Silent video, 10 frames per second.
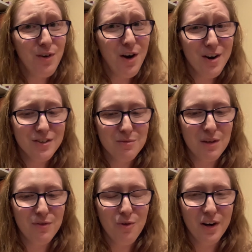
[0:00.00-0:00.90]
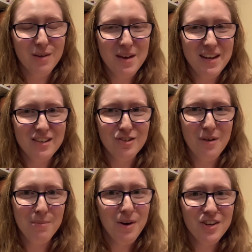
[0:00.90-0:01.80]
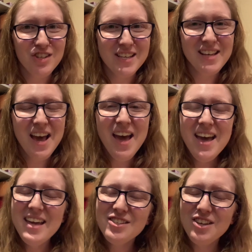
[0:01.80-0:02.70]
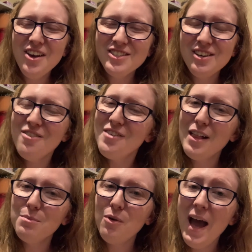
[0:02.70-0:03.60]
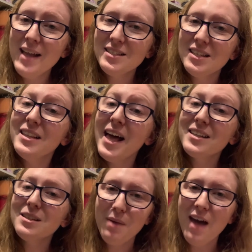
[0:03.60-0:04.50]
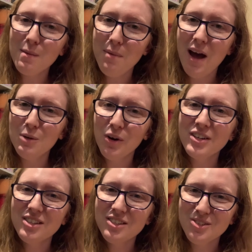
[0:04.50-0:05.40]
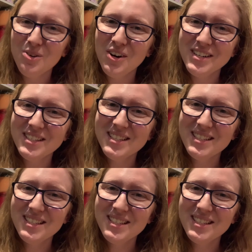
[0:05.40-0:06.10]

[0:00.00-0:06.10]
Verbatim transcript: first before committing to a purchase, it is also available at select Bath & Body Works stores.